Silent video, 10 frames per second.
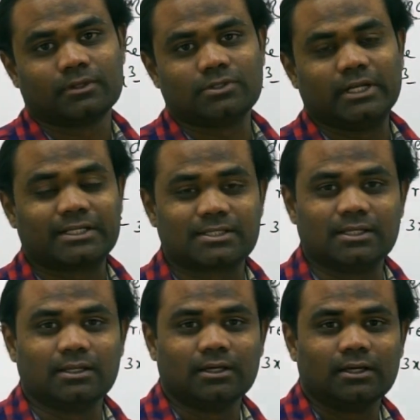So let's
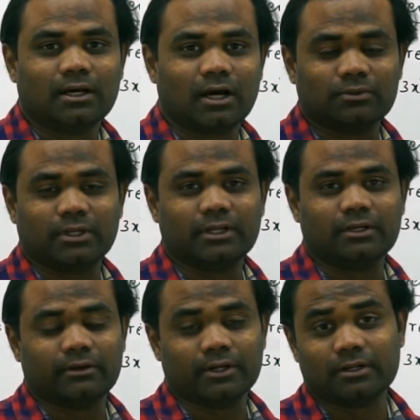see how the
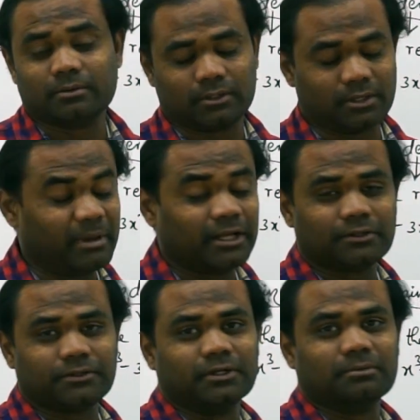remainder
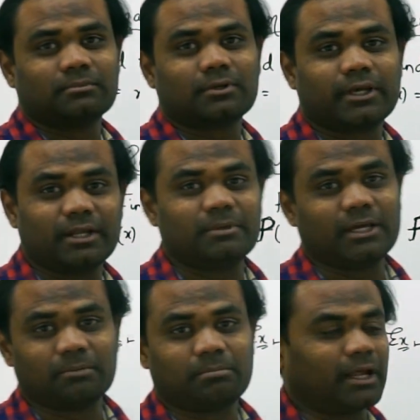theorem can
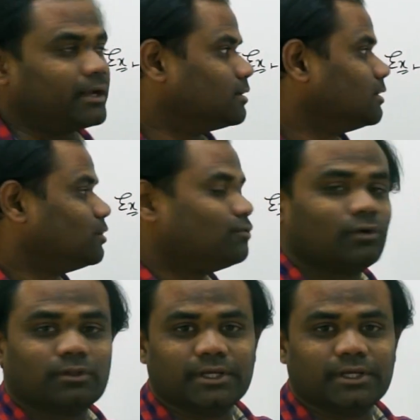be applied for